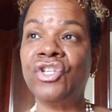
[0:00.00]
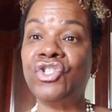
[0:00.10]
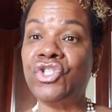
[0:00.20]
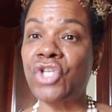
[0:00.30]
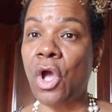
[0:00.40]

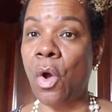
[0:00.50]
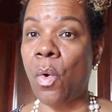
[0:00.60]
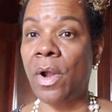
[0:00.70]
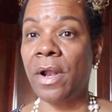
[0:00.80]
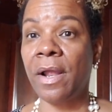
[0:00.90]

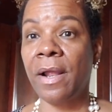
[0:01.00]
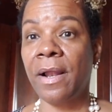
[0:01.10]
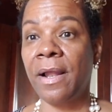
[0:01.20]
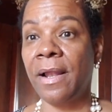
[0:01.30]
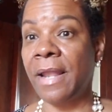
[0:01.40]
So,
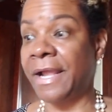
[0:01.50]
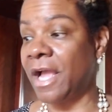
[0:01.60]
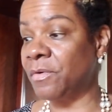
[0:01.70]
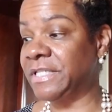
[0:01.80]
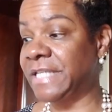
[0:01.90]
like
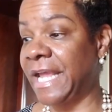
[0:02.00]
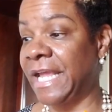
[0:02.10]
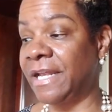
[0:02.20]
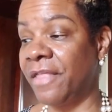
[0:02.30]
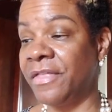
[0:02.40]
I was
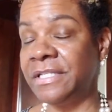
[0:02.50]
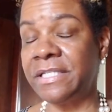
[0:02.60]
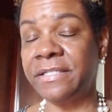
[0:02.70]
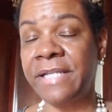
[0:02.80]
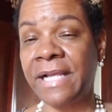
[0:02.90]
saying,
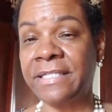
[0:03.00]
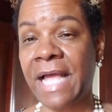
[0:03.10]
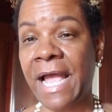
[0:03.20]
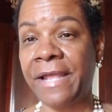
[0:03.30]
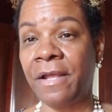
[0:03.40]
this next
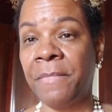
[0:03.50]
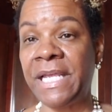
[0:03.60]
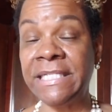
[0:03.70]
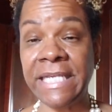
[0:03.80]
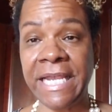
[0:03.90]
item
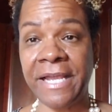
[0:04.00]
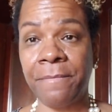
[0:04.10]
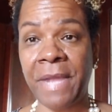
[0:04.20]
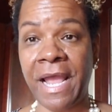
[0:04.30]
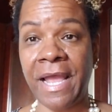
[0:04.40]
is a
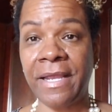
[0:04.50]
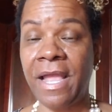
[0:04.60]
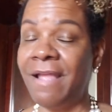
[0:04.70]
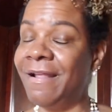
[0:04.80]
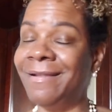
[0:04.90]
handbag
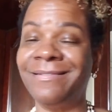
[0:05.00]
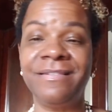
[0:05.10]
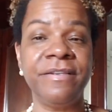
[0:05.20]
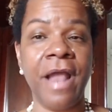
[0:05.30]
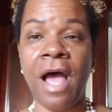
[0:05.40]
and
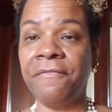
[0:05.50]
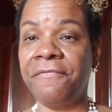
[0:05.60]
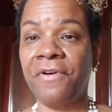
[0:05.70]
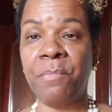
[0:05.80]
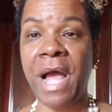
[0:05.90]
is not
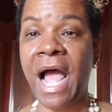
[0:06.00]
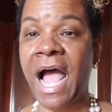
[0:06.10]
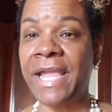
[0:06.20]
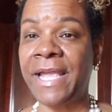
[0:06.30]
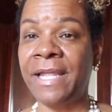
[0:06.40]
from a
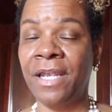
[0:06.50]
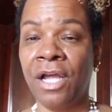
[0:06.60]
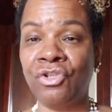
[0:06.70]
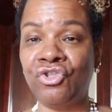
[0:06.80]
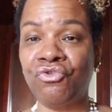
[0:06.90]
high-end
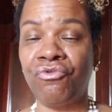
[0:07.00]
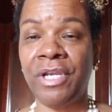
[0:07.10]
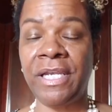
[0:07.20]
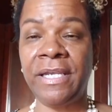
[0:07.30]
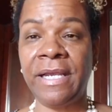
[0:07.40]

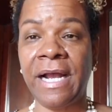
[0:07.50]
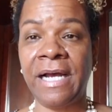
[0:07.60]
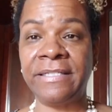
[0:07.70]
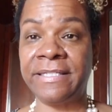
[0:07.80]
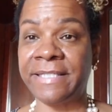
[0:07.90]
luxury
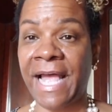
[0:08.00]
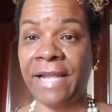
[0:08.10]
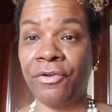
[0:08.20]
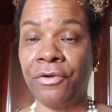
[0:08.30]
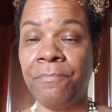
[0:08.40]

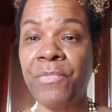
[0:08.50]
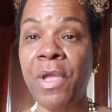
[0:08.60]
designer.